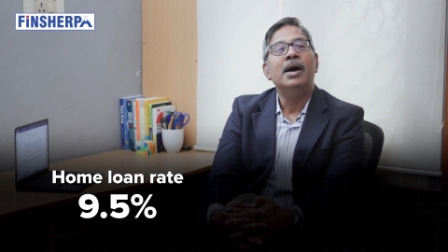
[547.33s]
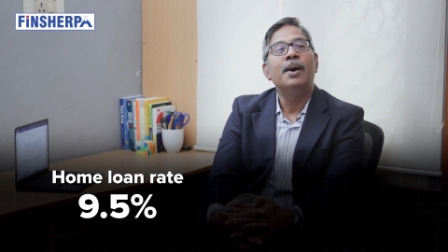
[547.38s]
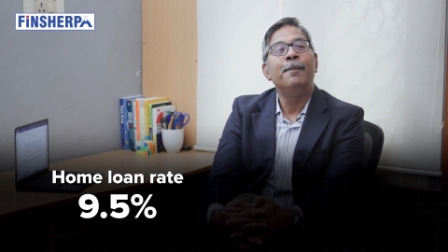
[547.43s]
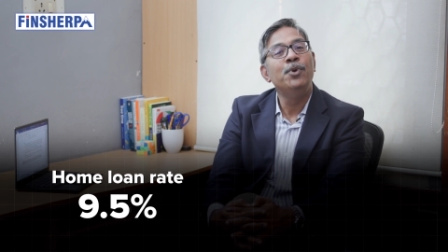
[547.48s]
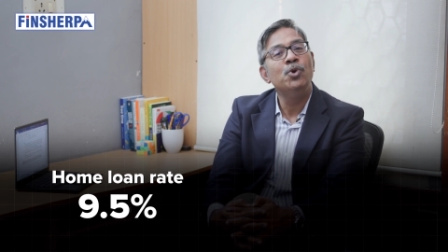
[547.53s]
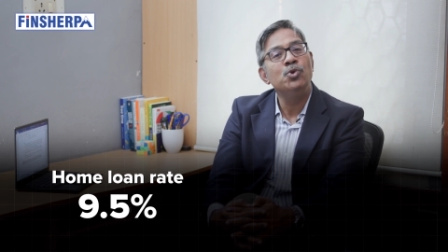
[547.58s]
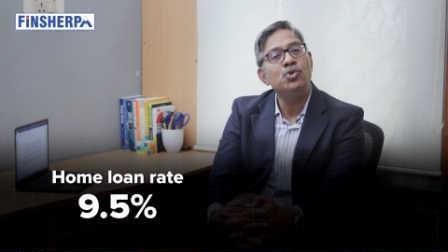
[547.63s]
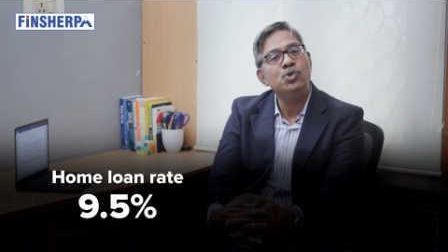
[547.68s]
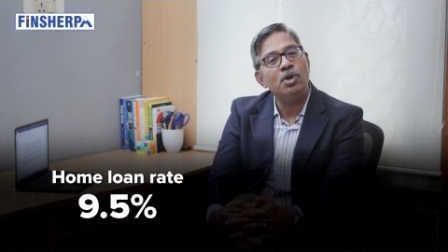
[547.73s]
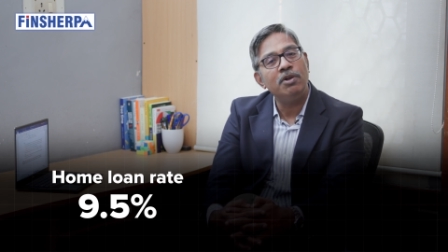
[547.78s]

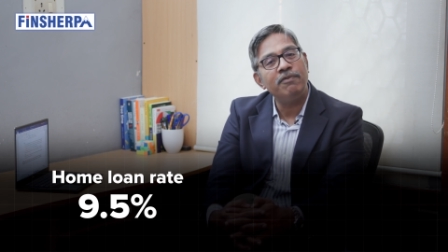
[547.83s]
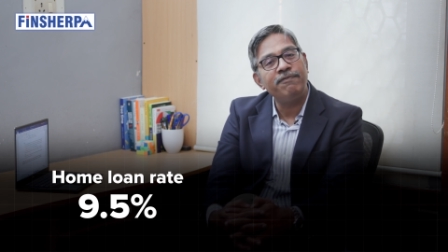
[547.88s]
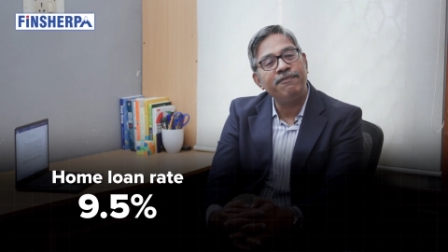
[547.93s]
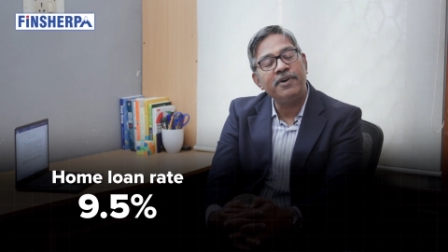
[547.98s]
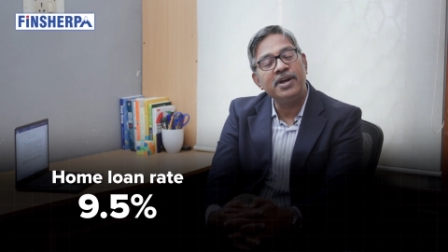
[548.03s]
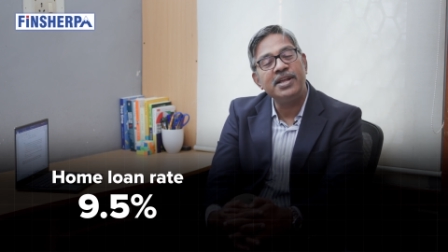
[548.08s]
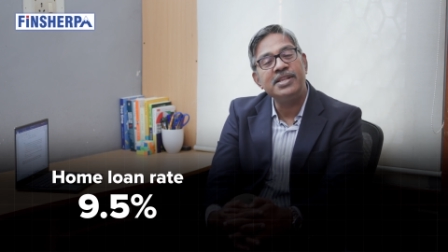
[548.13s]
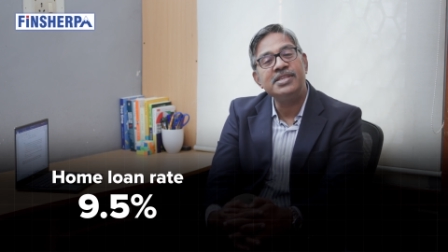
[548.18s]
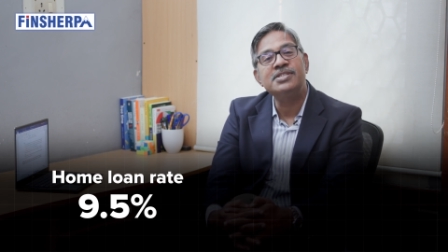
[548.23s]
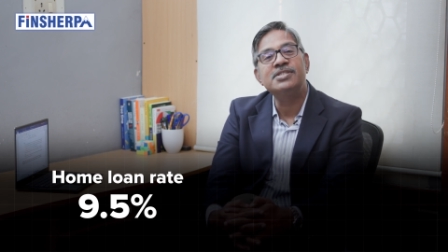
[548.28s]
mutual
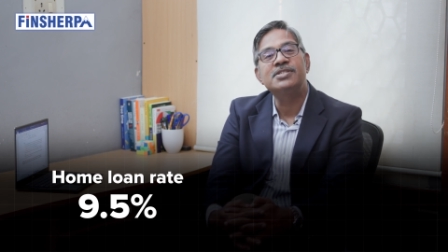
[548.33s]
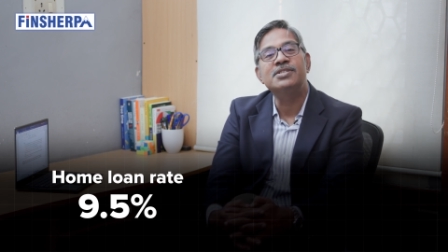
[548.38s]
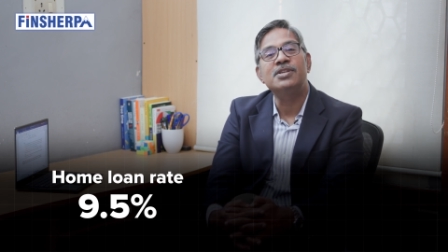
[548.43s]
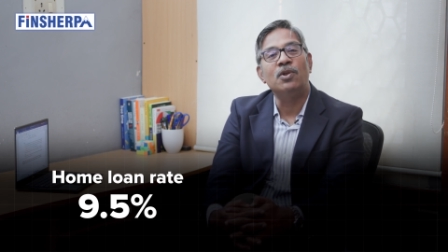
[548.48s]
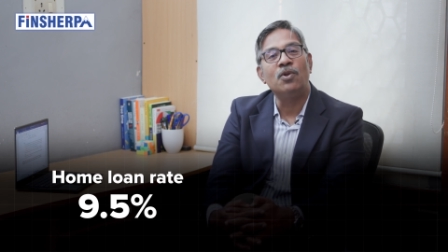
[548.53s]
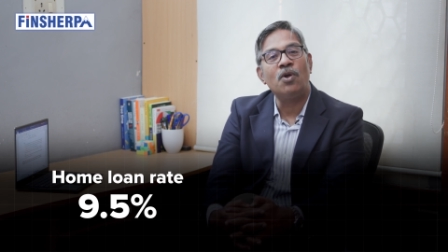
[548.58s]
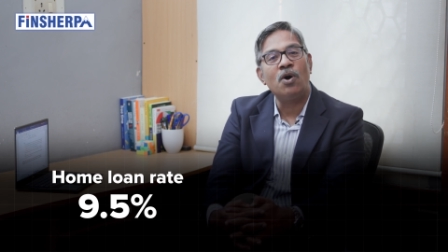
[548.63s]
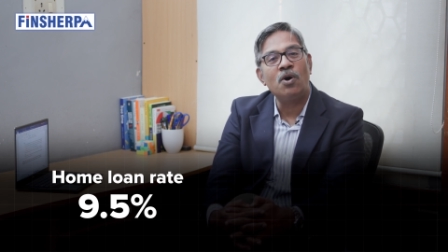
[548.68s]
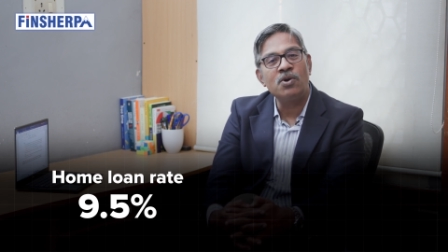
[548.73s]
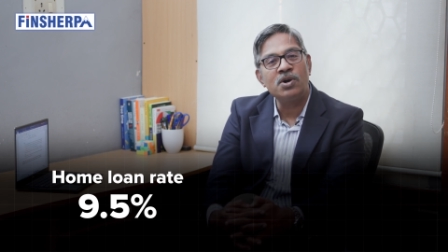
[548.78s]
funds
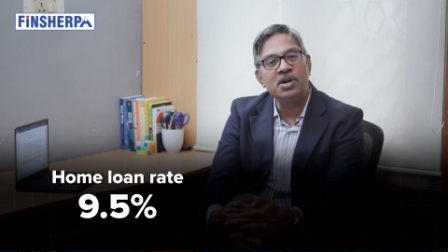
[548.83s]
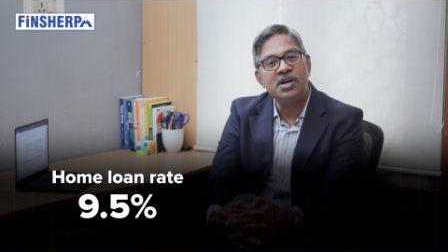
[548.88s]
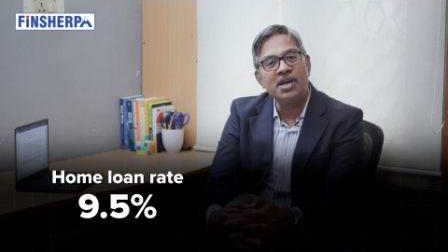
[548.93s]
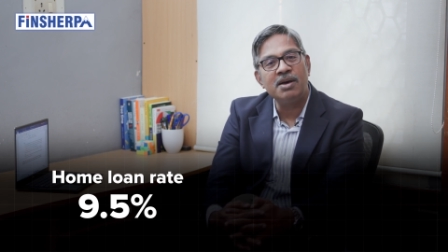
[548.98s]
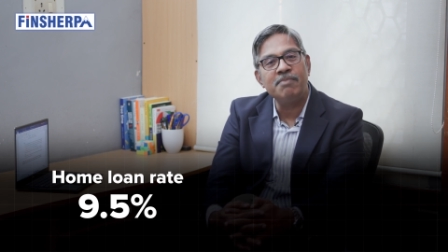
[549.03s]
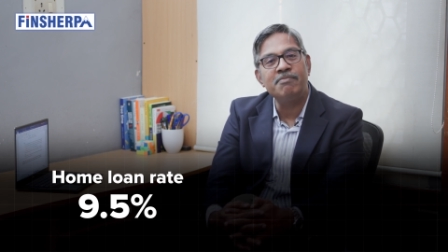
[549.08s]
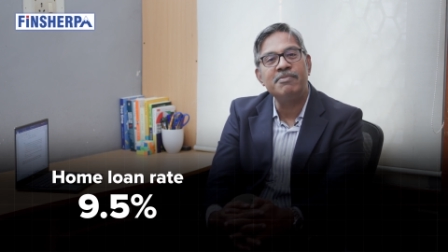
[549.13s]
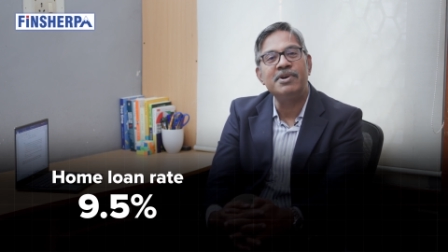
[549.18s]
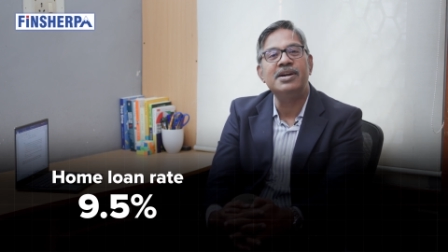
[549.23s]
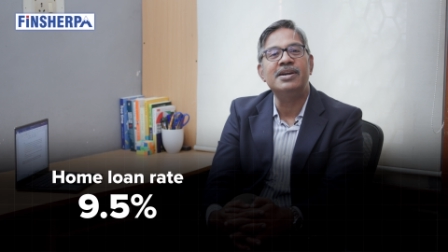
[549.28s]

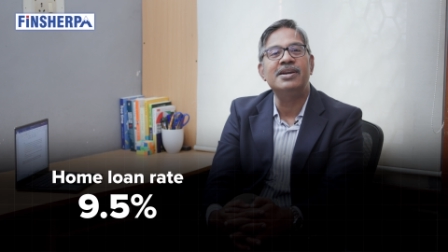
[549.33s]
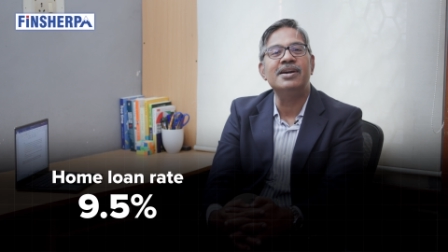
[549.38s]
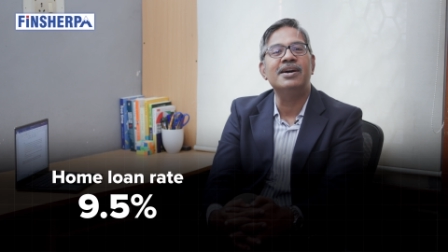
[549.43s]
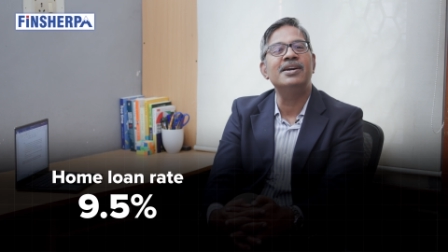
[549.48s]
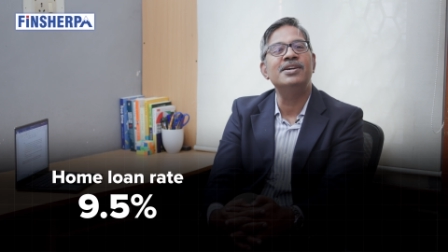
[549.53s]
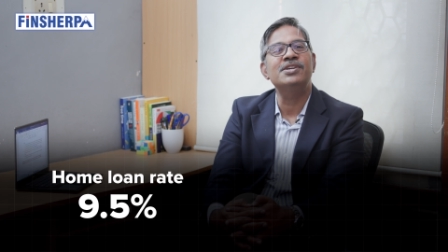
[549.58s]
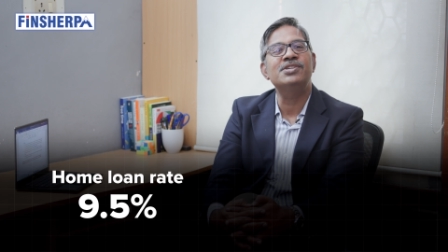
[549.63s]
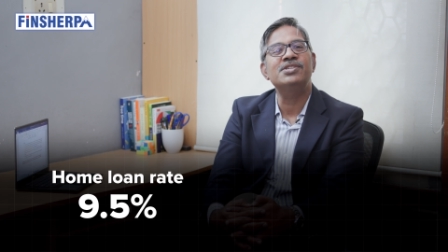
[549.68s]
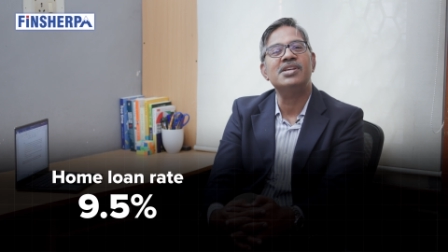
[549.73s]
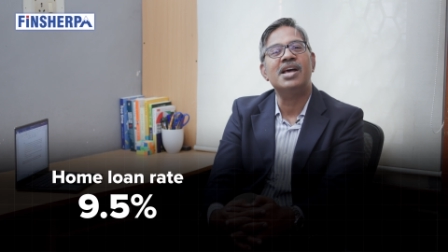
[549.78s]
long-term
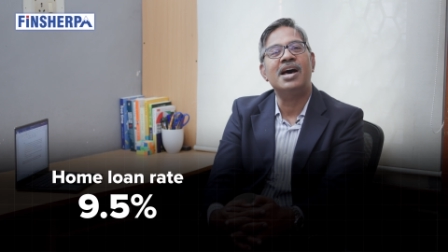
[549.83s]
returns